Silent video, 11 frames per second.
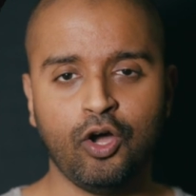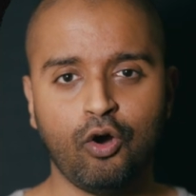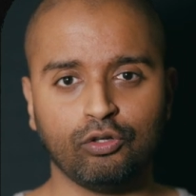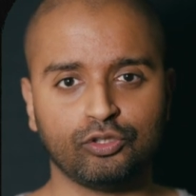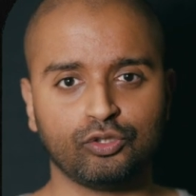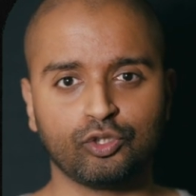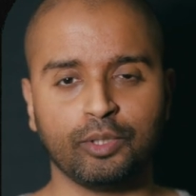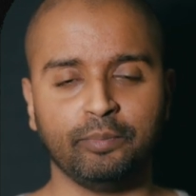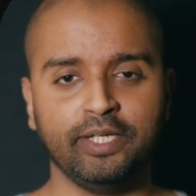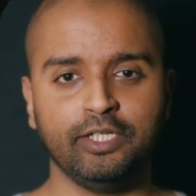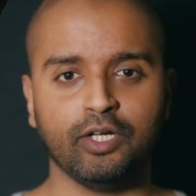on social
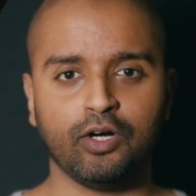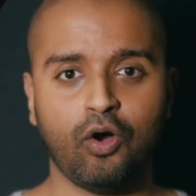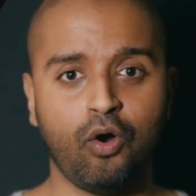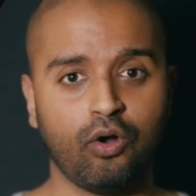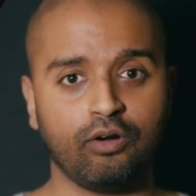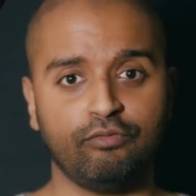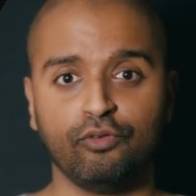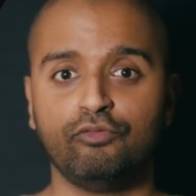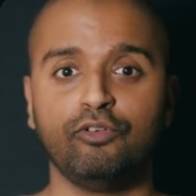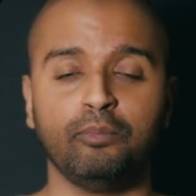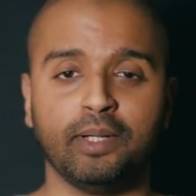media or
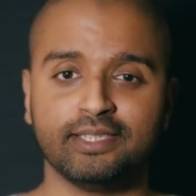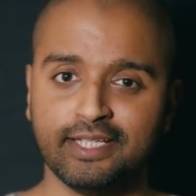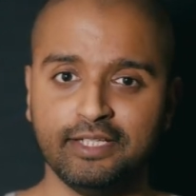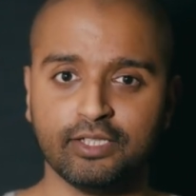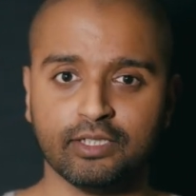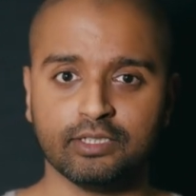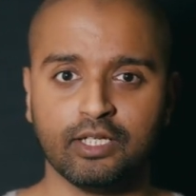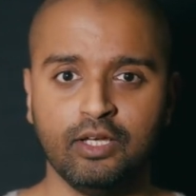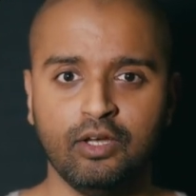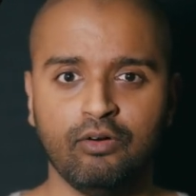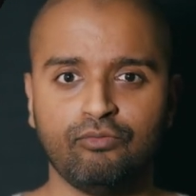fulfillment centers
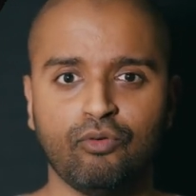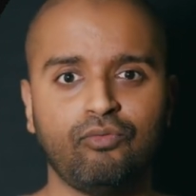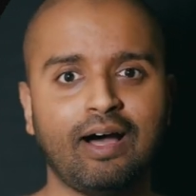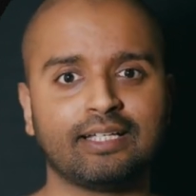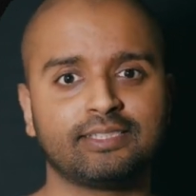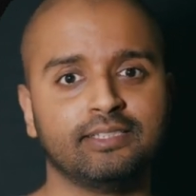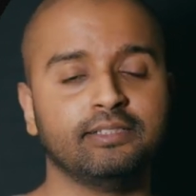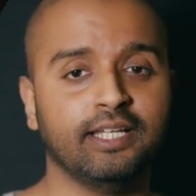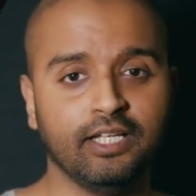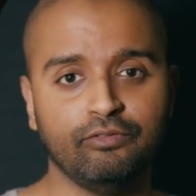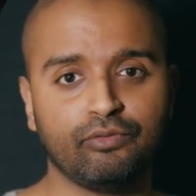for faster
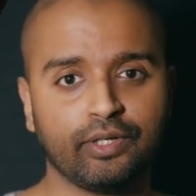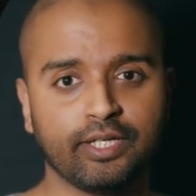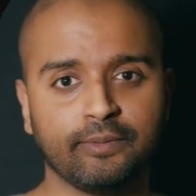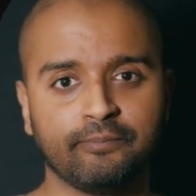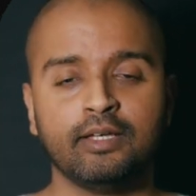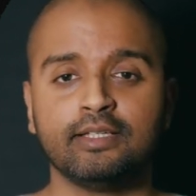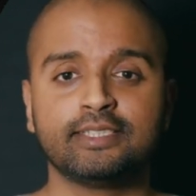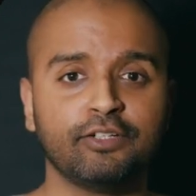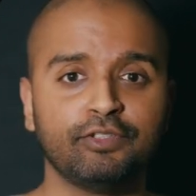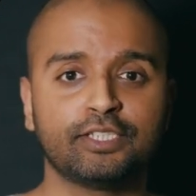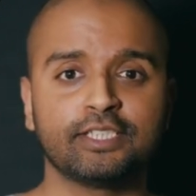delivery.
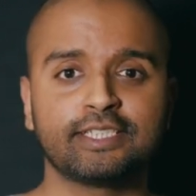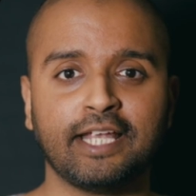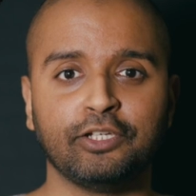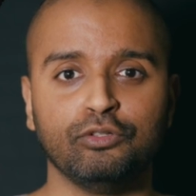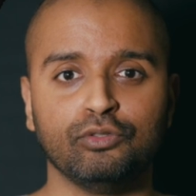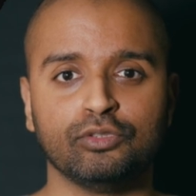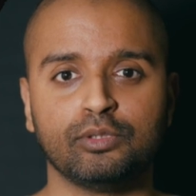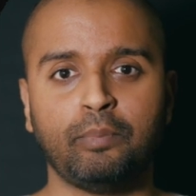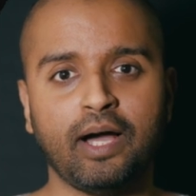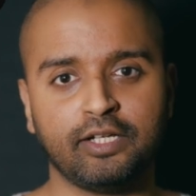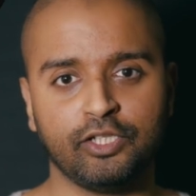Services can use
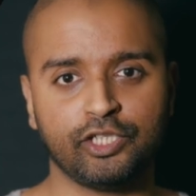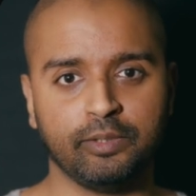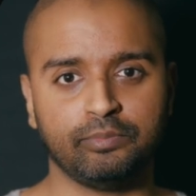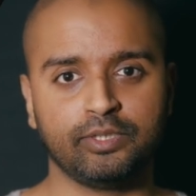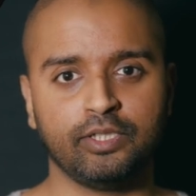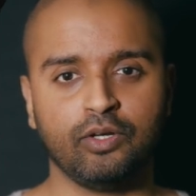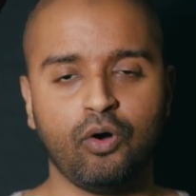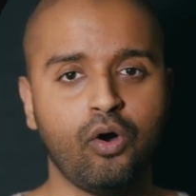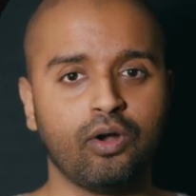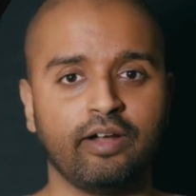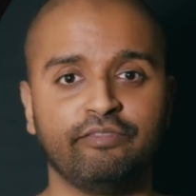partnerships
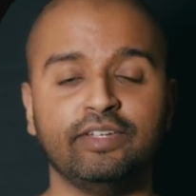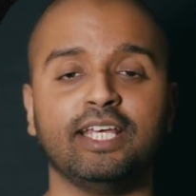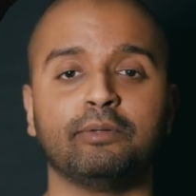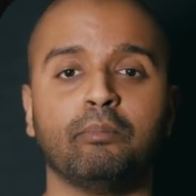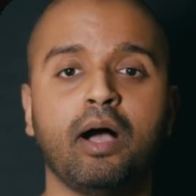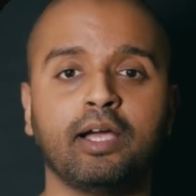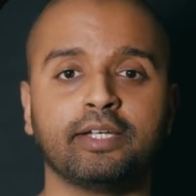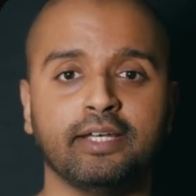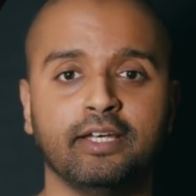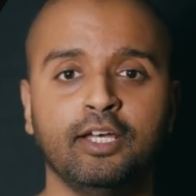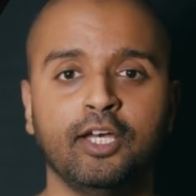or affiliate
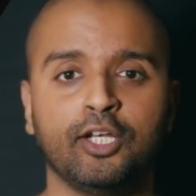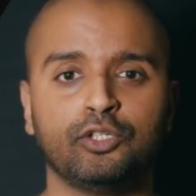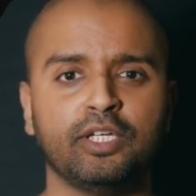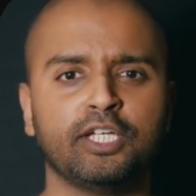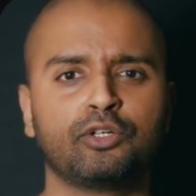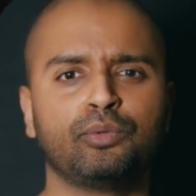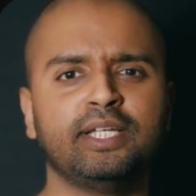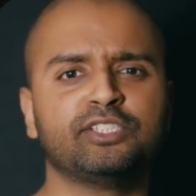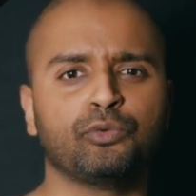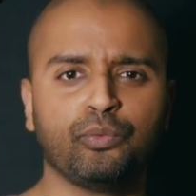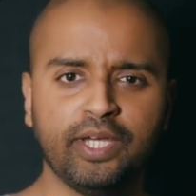marketing to increase
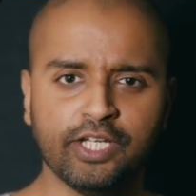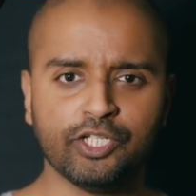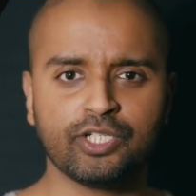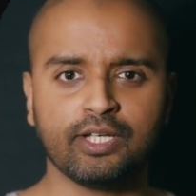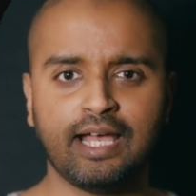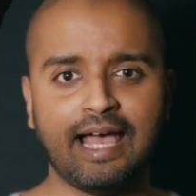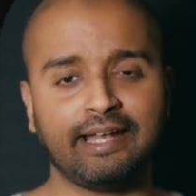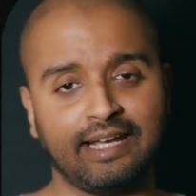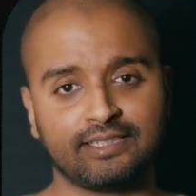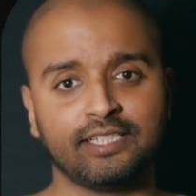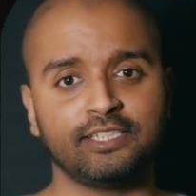reach and
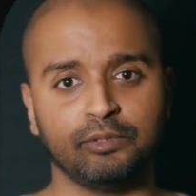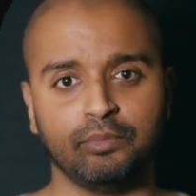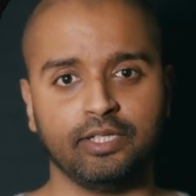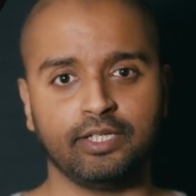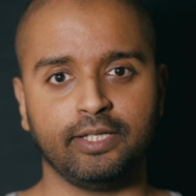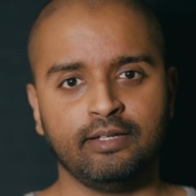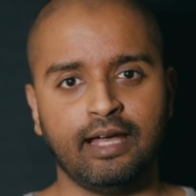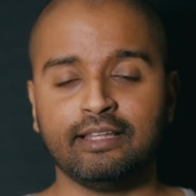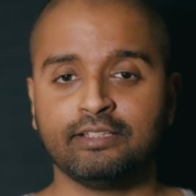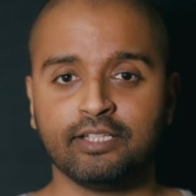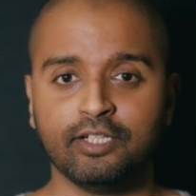accessibility.
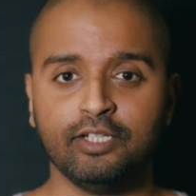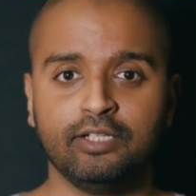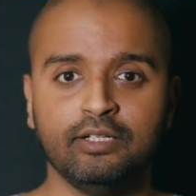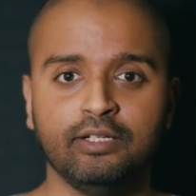And the third,